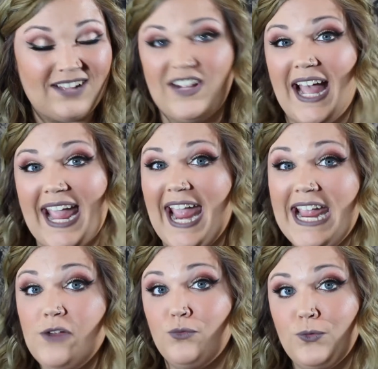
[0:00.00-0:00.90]
I've got
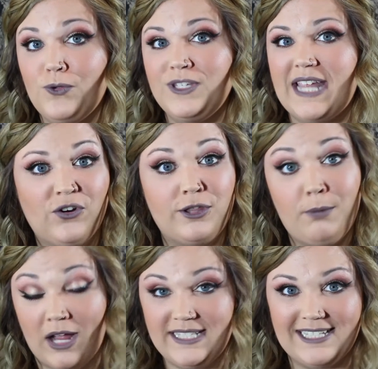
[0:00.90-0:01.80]
8 rules for the
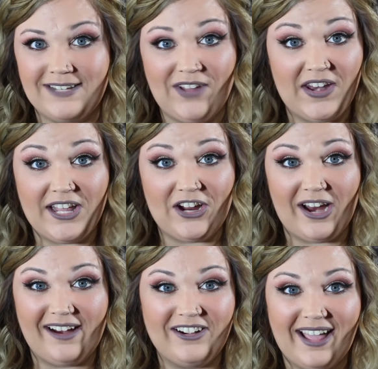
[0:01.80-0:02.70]
process of getting your
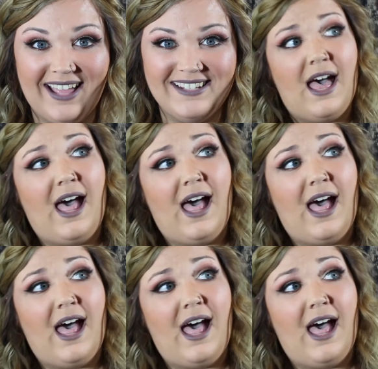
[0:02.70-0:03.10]
hair done.